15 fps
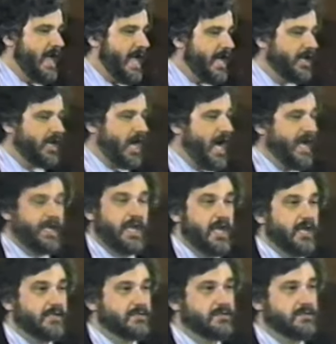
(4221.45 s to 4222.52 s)
And I
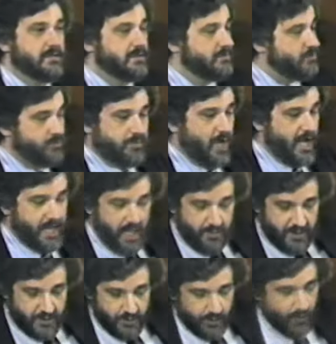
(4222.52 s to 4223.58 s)
can't I
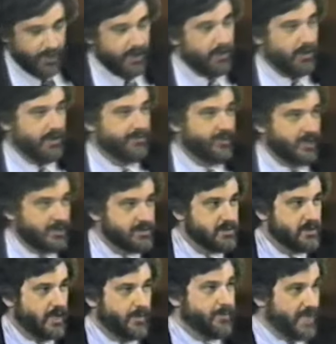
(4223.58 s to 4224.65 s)
can't be too critical of
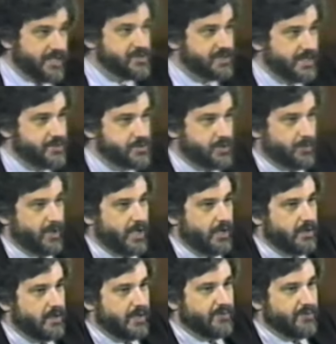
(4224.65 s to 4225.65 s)
this. It makes sense to me.